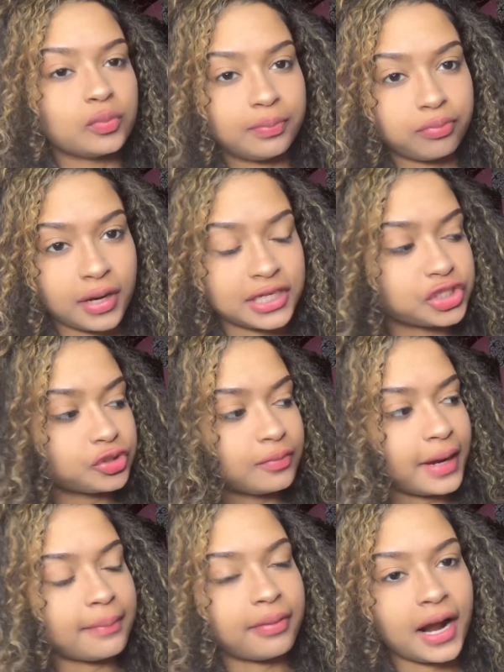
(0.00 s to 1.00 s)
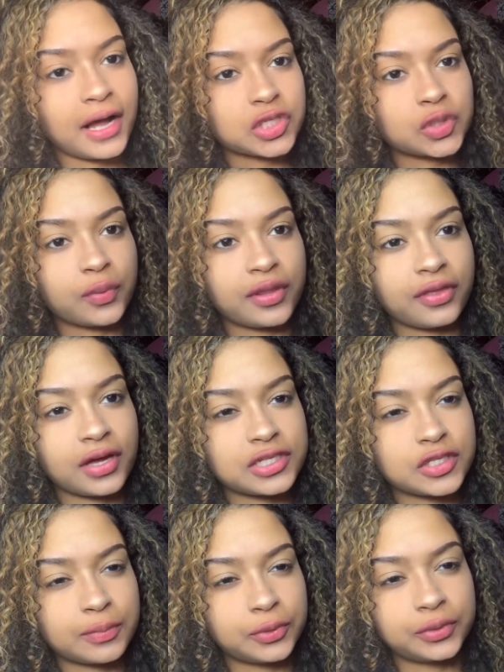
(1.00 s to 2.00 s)
brush through my brows with a
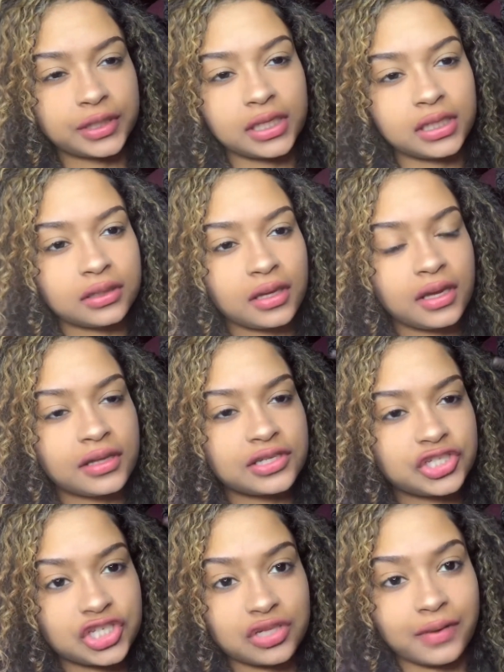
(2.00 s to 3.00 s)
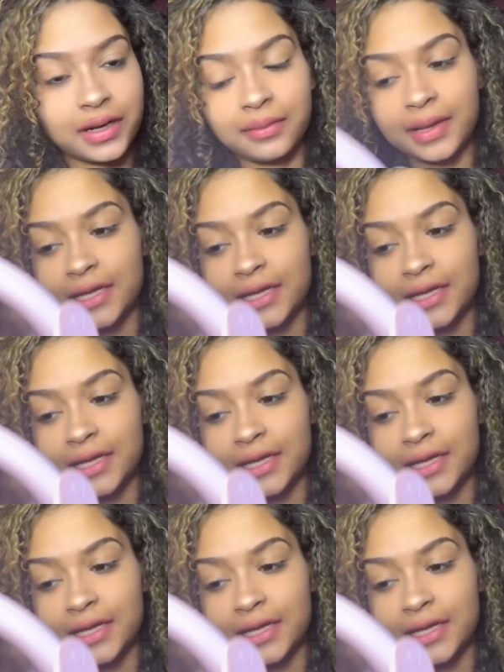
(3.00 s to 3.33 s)
spoolie. This is just a random